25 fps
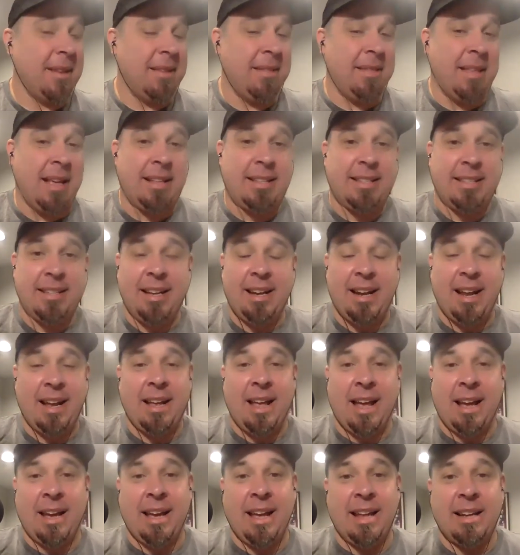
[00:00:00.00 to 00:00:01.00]
that's it. I,
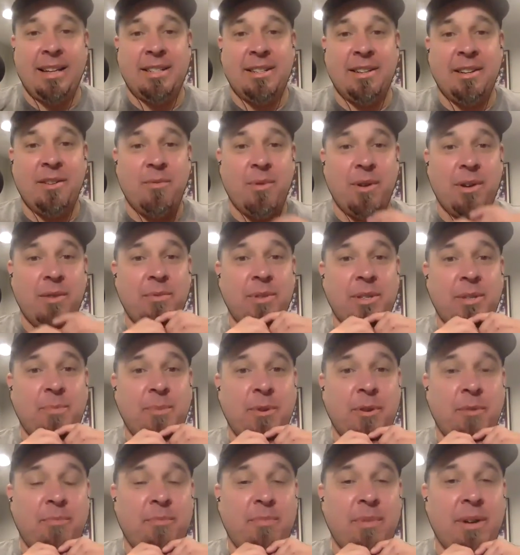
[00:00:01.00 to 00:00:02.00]
I, can't tell you when it was
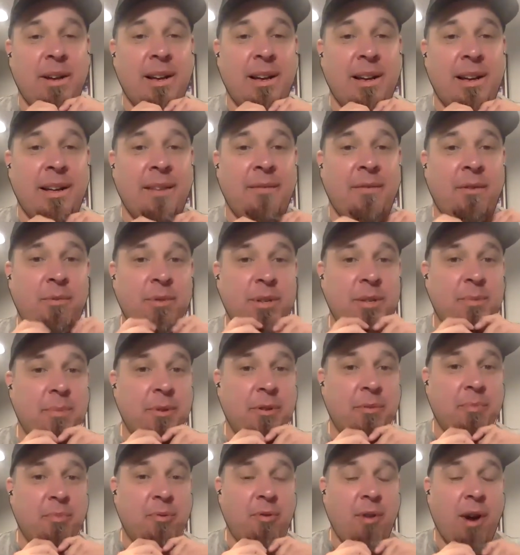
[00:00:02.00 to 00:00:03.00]
built, uh, if it was
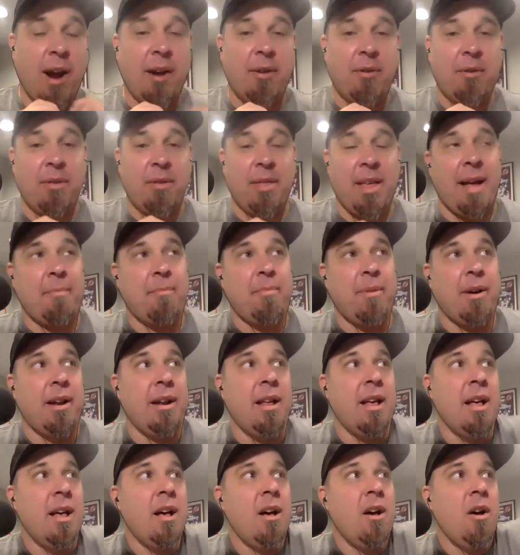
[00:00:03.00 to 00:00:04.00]
built prior to that. But
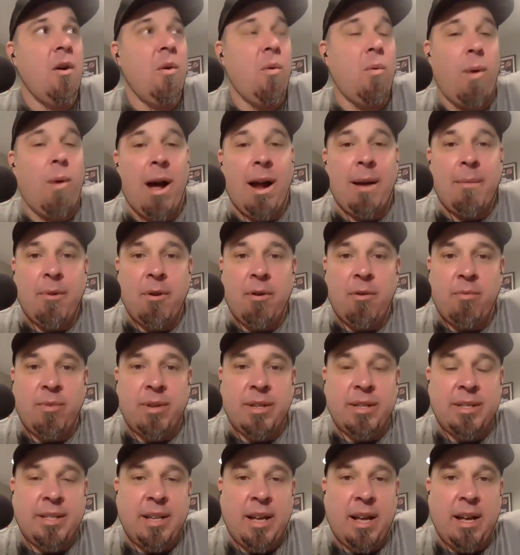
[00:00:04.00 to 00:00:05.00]
Weimar
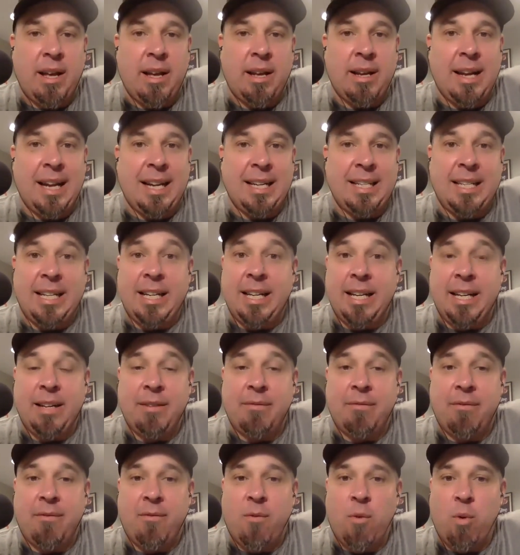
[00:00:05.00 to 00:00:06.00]
was uh,
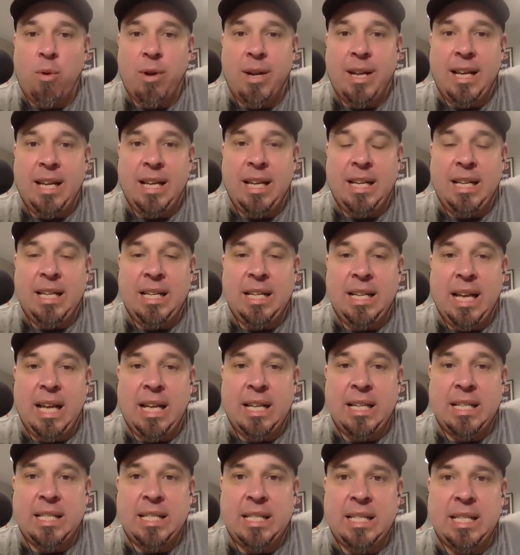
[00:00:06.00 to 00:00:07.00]

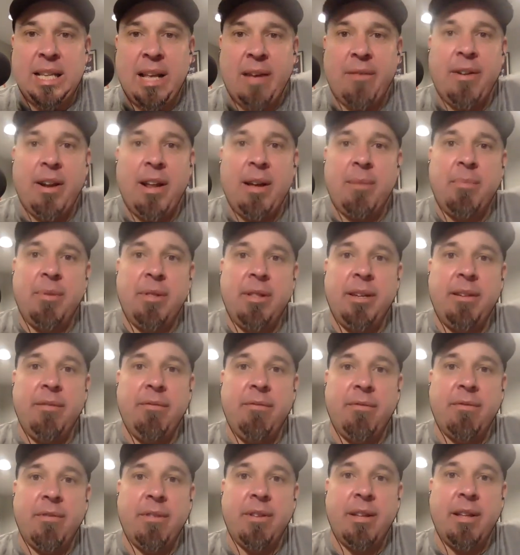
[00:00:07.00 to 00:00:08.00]
1947, I
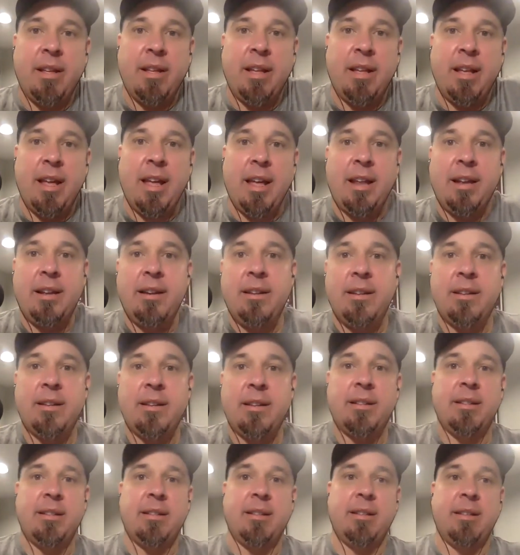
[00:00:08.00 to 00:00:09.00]
believe, and
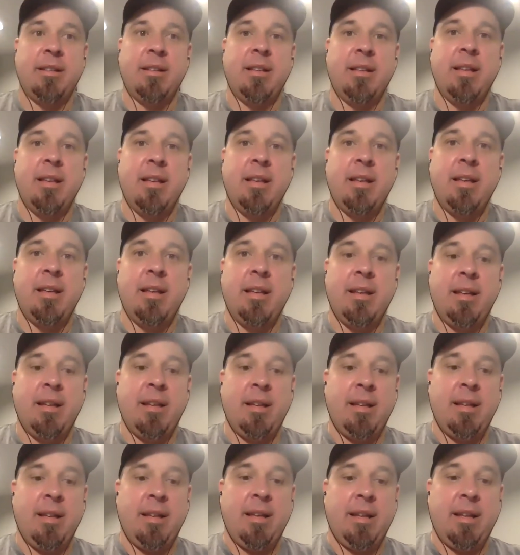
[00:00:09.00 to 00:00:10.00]

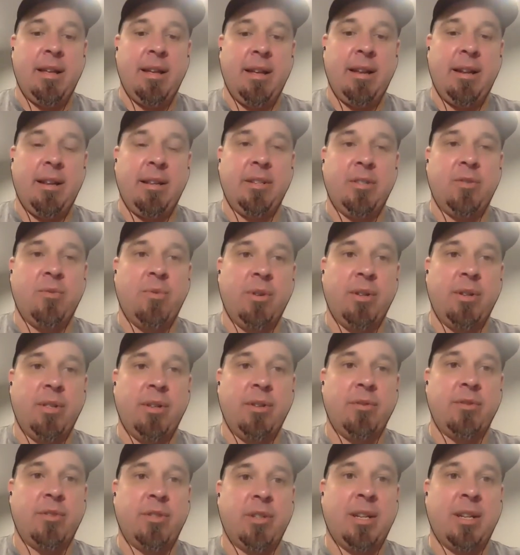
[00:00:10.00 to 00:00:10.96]
it is one of those